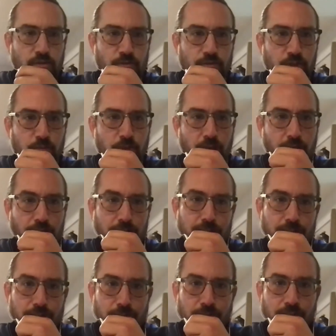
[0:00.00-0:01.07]
feedback I
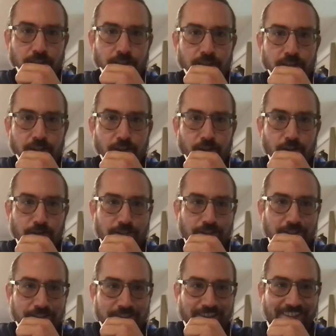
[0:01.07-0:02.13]
didn't even get there
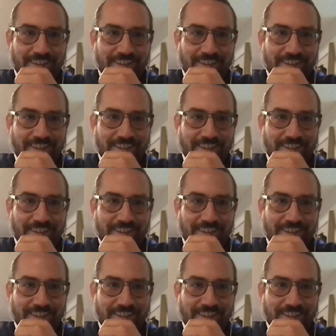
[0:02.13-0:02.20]
because,